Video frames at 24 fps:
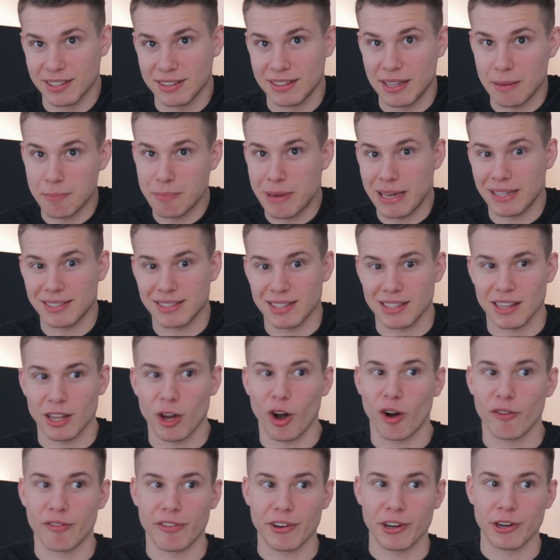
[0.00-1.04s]
They basically
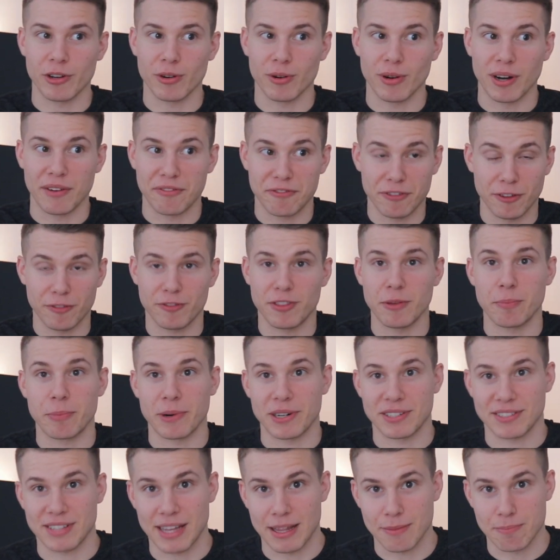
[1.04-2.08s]
offer you a
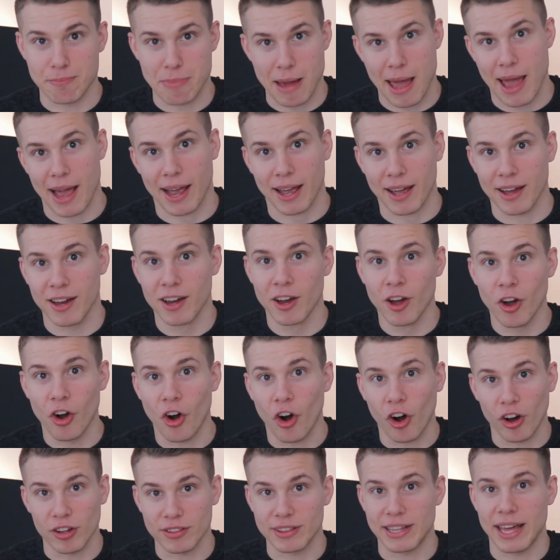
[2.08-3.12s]
50% back
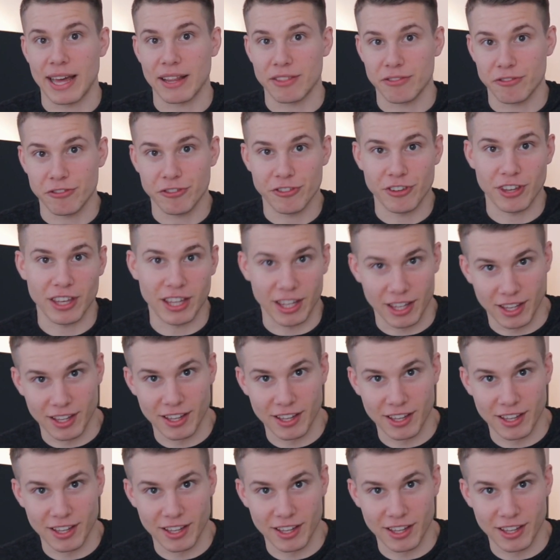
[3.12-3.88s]
on that fee.